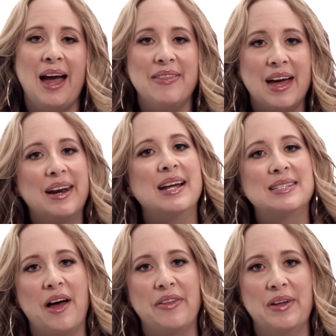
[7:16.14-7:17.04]
And then I
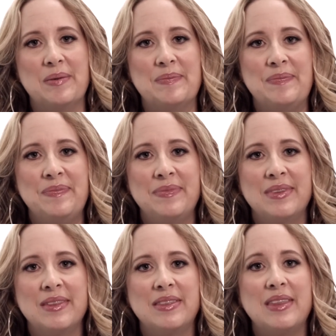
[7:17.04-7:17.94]
tell them,
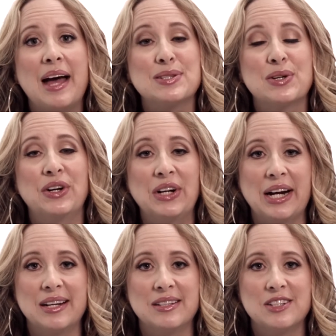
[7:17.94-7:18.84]
that's
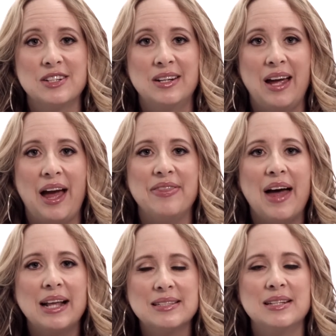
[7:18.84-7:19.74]
courage. And
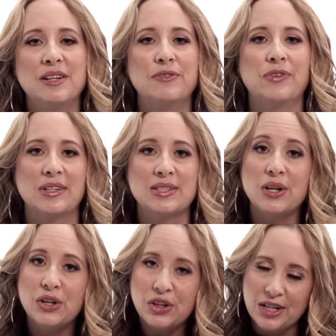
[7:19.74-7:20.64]
that's the difference
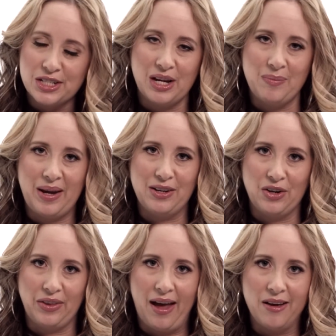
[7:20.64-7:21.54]
that courage can make in
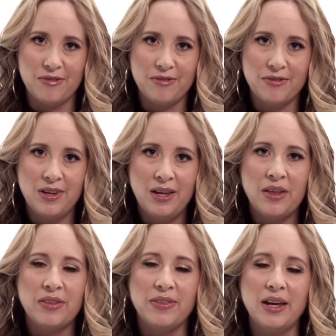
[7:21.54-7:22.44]
your life.
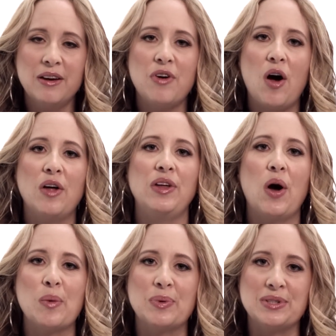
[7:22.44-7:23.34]
Think of all the
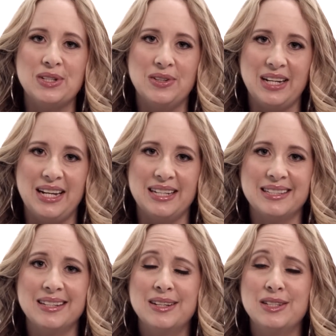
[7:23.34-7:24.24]

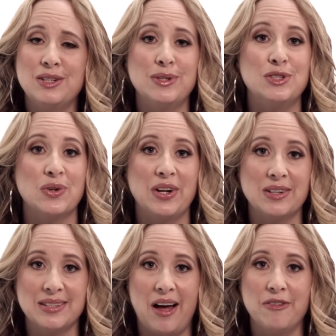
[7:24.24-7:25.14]
opportunities to enjoy
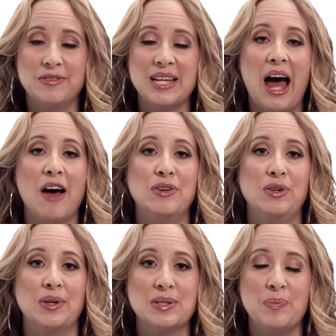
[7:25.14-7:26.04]
yourself, to have a
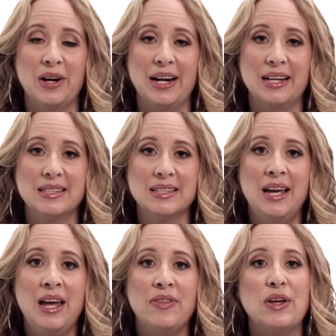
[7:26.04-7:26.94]
new experience
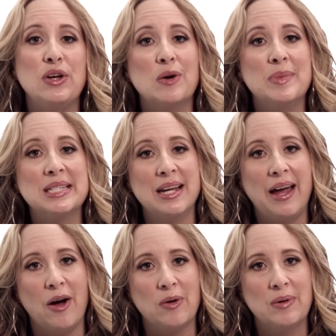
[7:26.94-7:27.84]
that you're missing
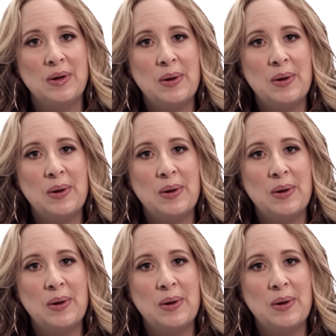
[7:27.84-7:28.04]
out